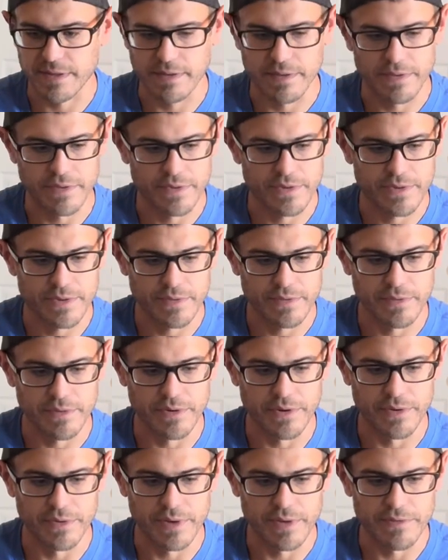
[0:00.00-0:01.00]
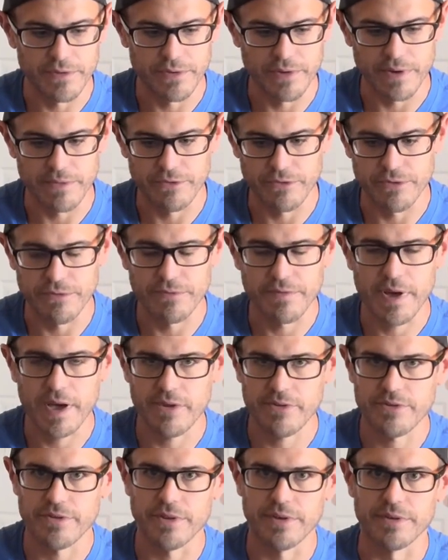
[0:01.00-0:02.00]
is, if you have too
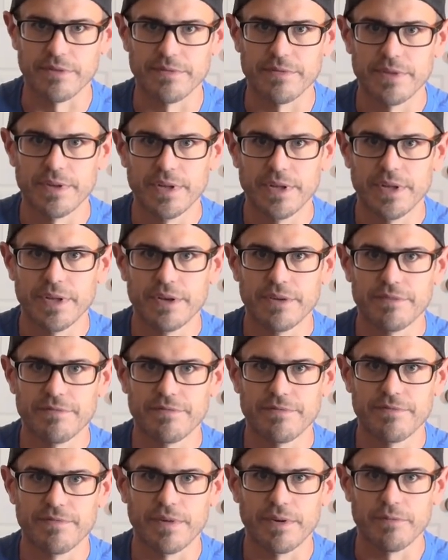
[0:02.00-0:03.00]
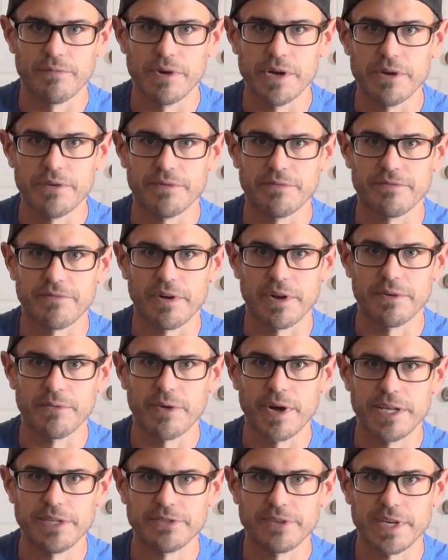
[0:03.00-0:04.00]
fast of rear to front
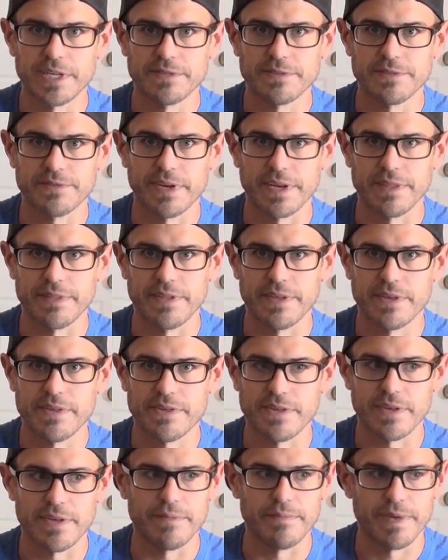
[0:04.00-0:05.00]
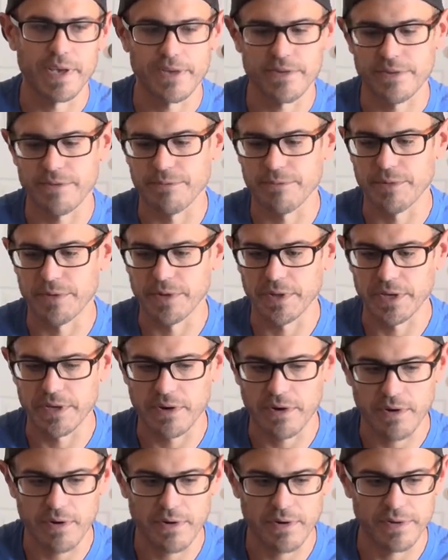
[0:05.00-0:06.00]
weight transfer like this, it makes it really
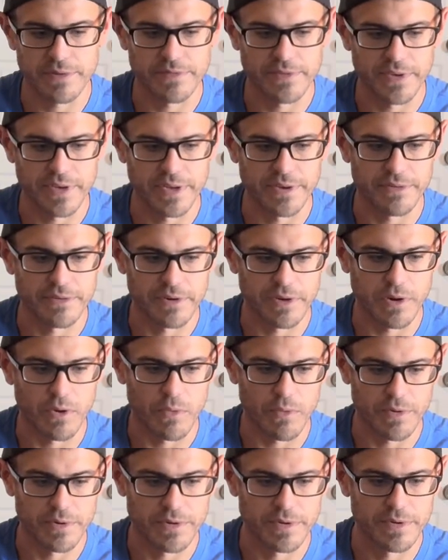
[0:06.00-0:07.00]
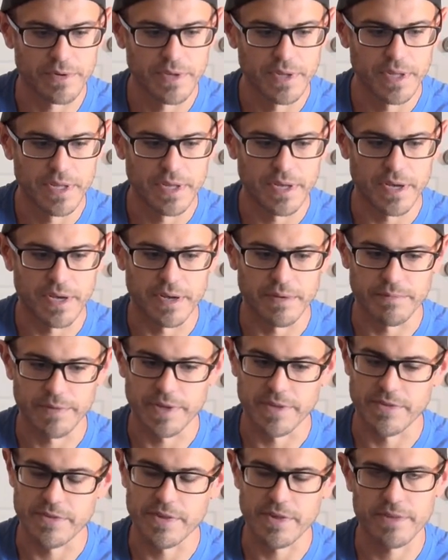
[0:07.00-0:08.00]
hard to enter a corner
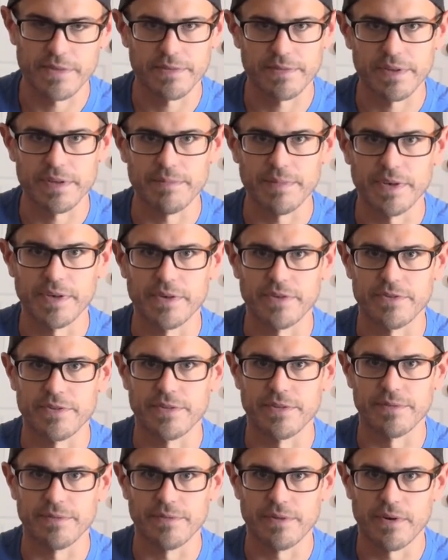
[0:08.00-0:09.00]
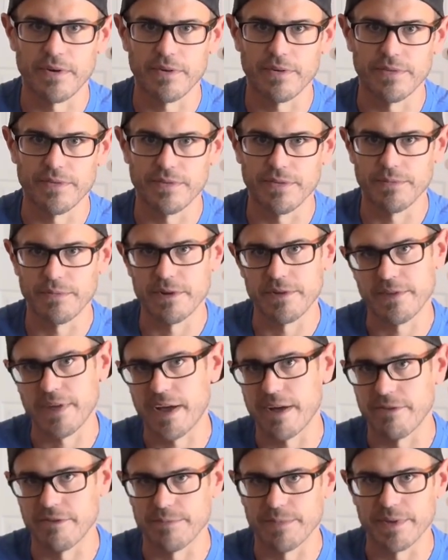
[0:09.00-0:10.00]
consistently because all the rear
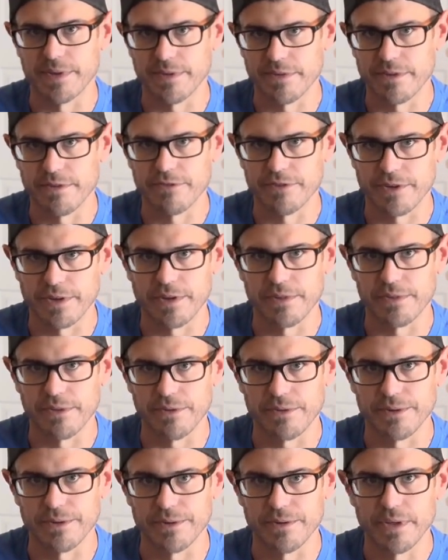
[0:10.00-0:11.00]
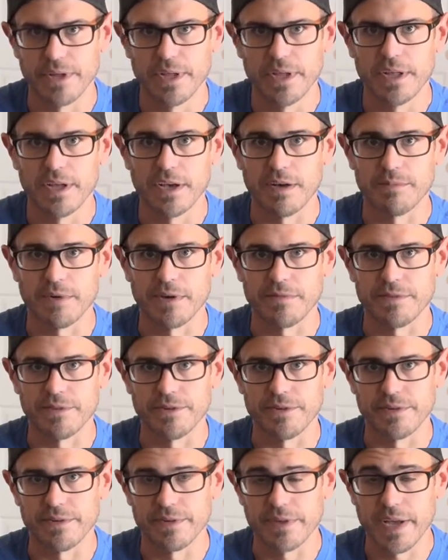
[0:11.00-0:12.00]
tires being essentially unloaded off the
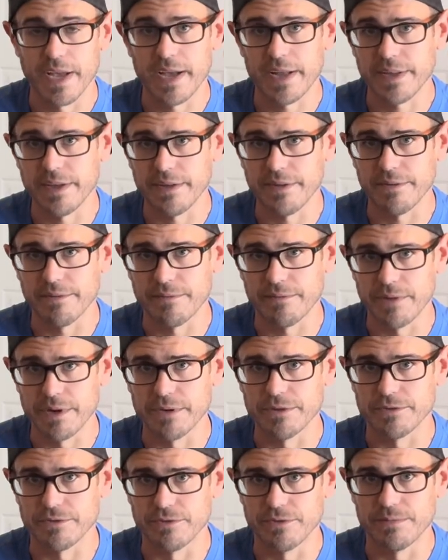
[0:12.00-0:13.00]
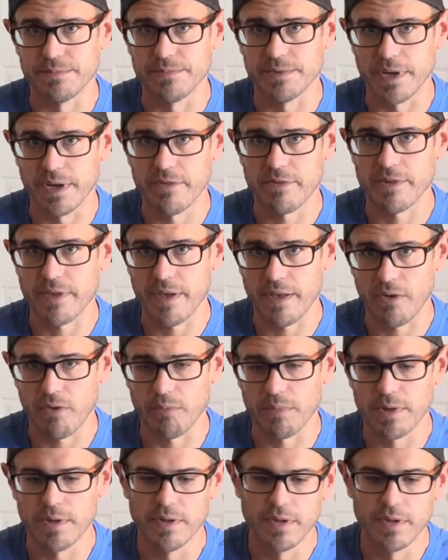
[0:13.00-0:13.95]
dirt. Adding rear droop does help,